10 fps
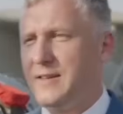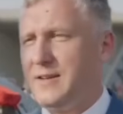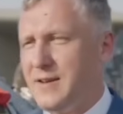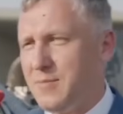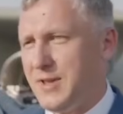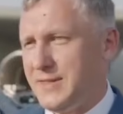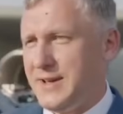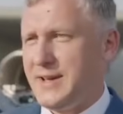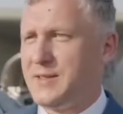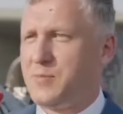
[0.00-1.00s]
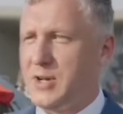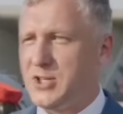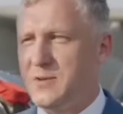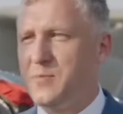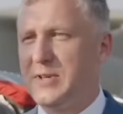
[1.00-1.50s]
This engine is an
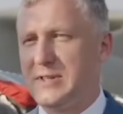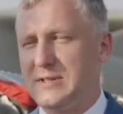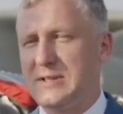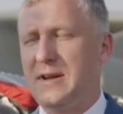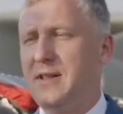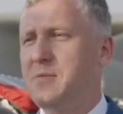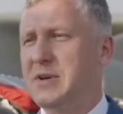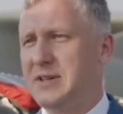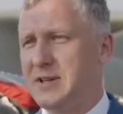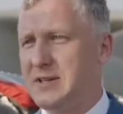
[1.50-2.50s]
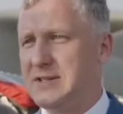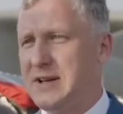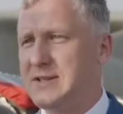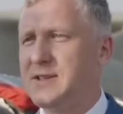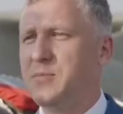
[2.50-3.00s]
integral part of a new fifth
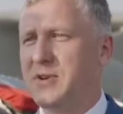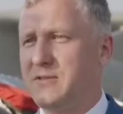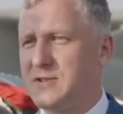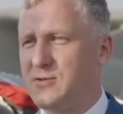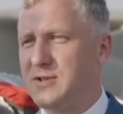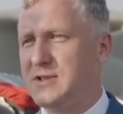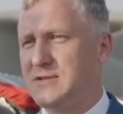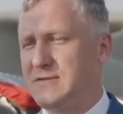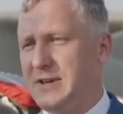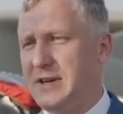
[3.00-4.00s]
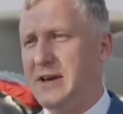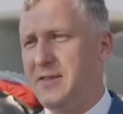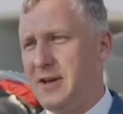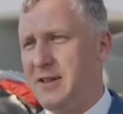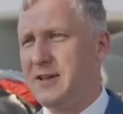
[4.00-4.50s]
generation propulsion
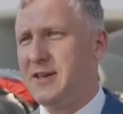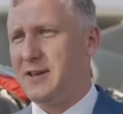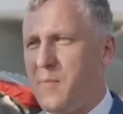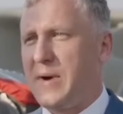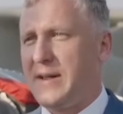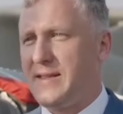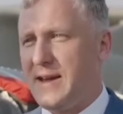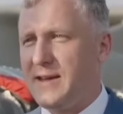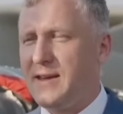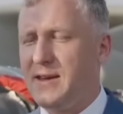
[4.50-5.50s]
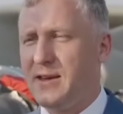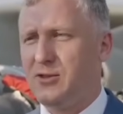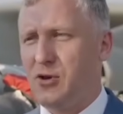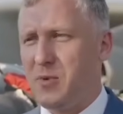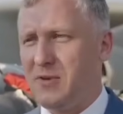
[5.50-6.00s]
family created for modern
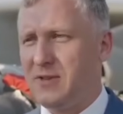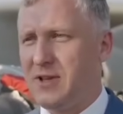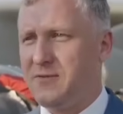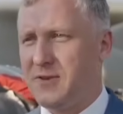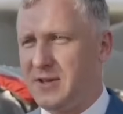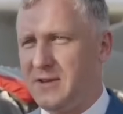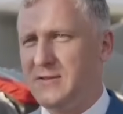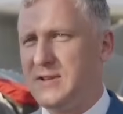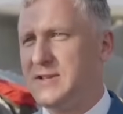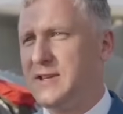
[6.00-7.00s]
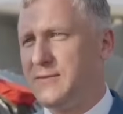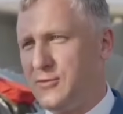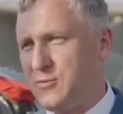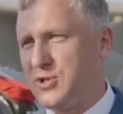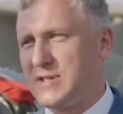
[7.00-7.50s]
and future tactical fighter
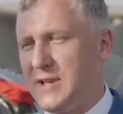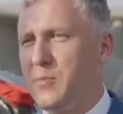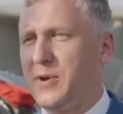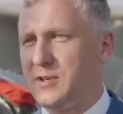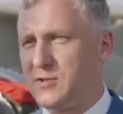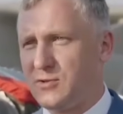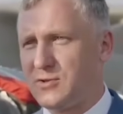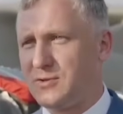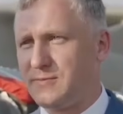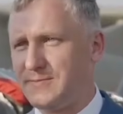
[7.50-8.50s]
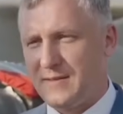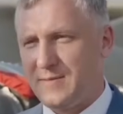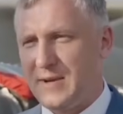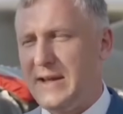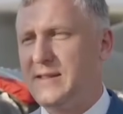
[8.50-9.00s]
aircraft. The
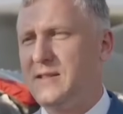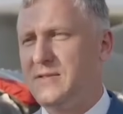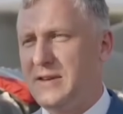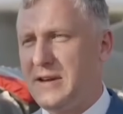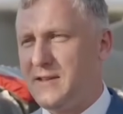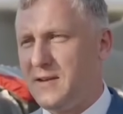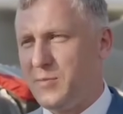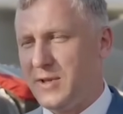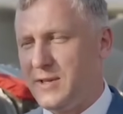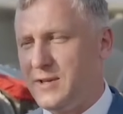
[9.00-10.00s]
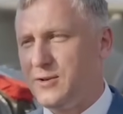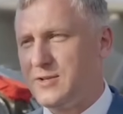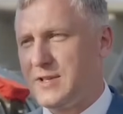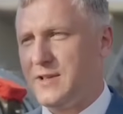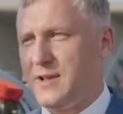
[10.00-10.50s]
family includes the
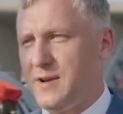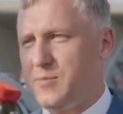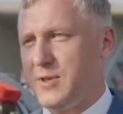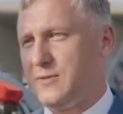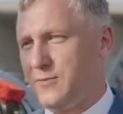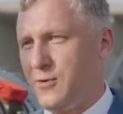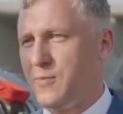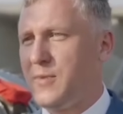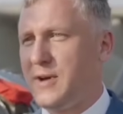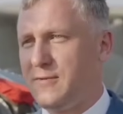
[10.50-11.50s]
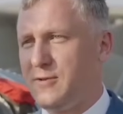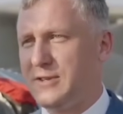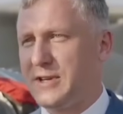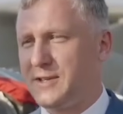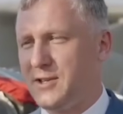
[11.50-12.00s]
baseline 177C
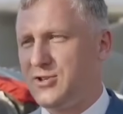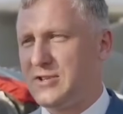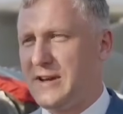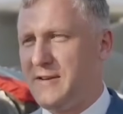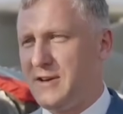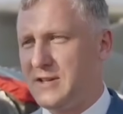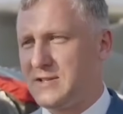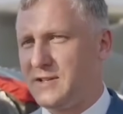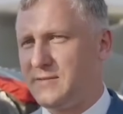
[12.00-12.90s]
model and an enhanced